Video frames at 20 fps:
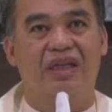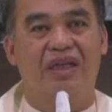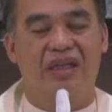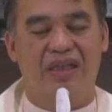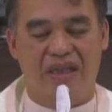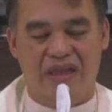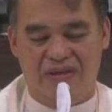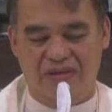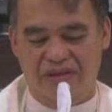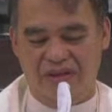
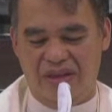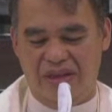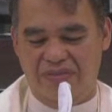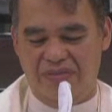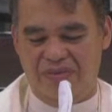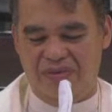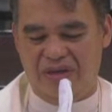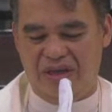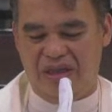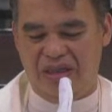in the
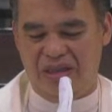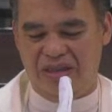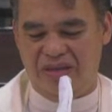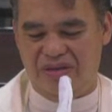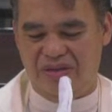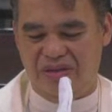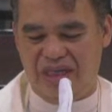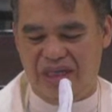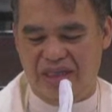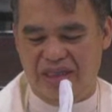contemporary
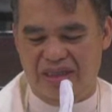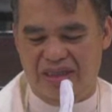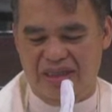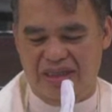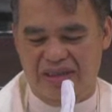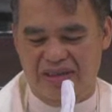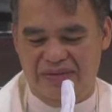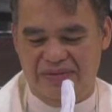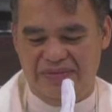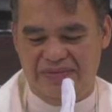
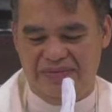society.